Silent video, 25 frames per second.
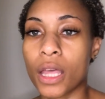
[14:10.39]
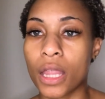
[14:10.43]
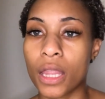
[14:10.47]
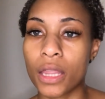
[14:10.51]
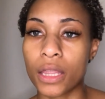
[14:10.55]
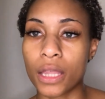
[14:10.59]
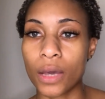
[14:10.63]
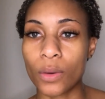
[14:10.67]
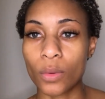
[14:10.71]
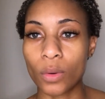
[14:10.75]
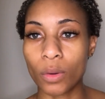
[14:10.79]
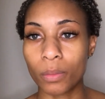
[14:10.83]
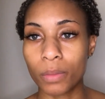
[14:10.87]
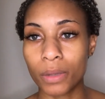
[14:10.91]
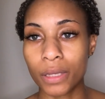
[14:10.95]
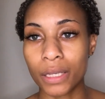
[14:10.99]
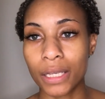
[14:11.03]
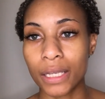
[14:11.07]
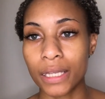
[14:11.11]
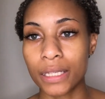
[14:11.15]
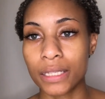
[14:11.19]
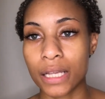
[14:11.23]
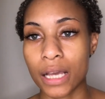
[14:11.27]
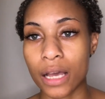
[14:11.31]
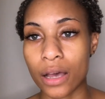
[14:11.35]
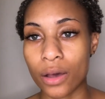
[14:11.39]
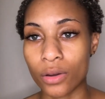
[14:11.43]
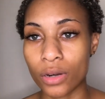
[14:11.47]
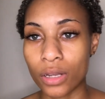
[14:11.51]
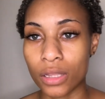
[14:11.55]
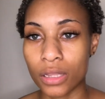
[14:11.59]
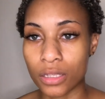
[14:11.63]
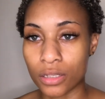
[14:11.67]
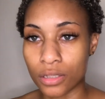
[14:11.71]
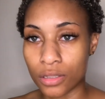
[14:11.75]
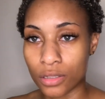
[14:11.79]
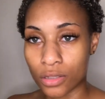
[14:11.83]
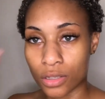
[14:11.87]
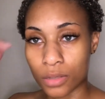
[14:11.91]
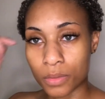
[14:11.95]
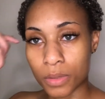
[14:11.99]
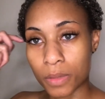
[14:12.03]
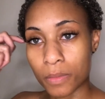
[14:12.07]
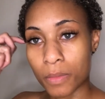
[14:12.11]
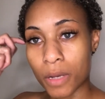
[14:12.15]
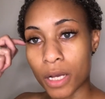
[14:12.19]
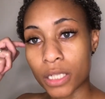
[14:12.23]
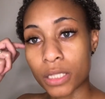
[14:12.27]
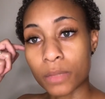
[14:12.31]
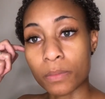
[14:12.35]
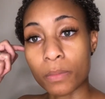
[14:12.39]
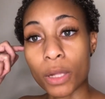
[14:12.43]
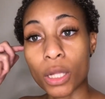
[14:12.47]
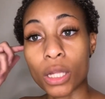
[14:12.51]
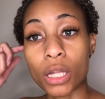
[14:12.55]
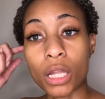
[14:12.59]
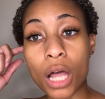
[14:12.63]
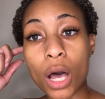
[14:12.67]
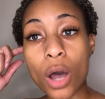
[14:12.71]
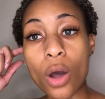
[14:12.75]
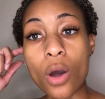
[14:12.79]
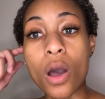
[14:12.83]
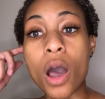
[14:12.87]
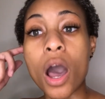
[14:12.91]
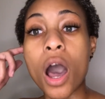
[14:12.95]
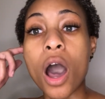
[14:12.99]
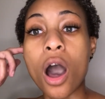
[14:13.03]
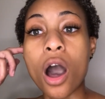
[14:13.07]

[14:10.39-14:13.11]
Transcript: That will be down in the description box below.